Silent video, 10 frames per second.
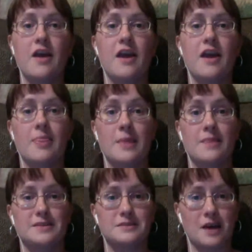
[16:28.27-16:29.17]
And then the
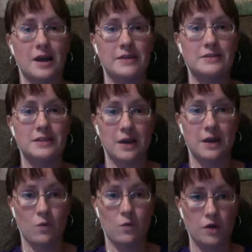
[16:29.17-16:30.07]
designs in that
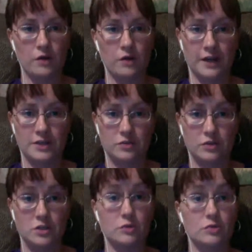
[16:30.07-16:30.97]
water, the ice
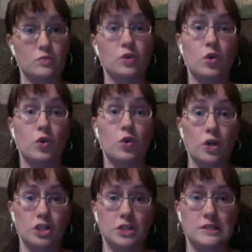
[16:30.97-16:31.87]
crystals, were
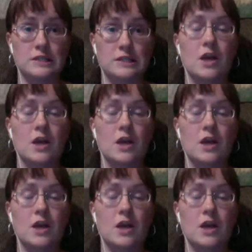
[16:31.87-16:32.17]
gorgeous.